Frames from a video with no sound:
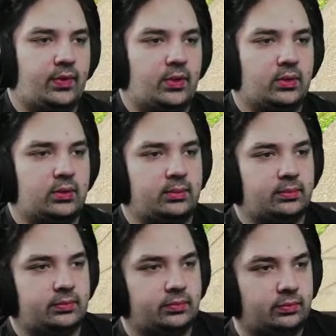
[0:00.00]
Cool.
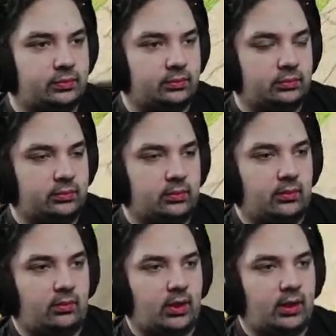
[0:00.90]

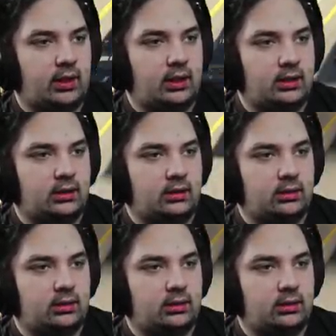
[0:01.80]
I think eight?